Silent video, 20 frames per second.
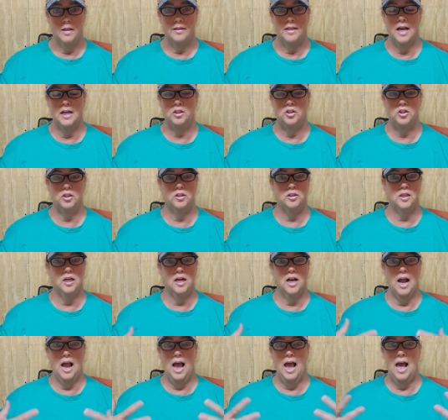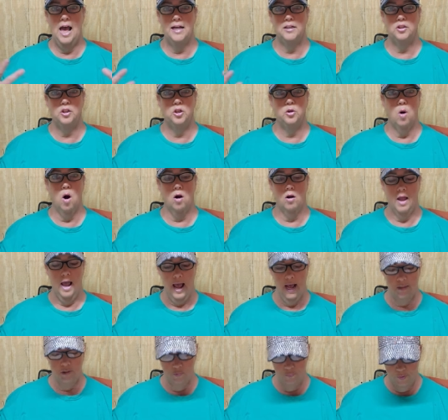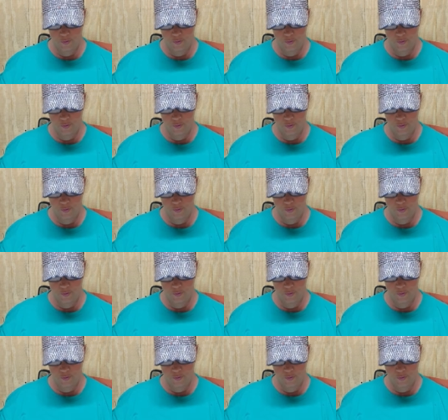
that's just going to add to our last